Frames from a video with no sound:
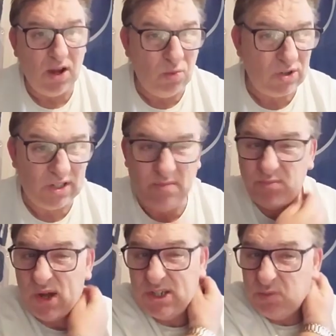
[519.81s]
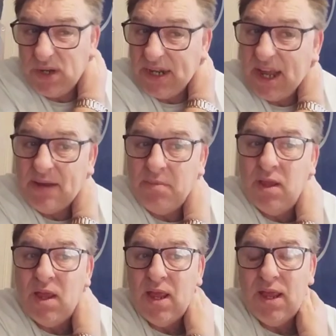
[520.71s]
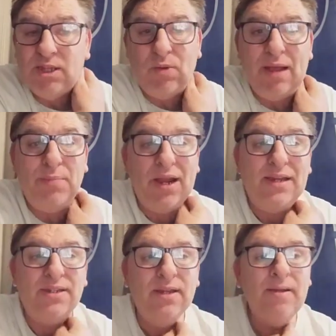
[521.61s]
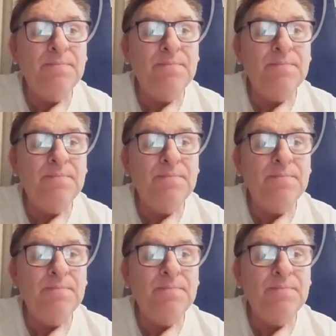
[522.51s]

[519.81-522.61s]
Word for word: I wasn't impressed when he came to our place.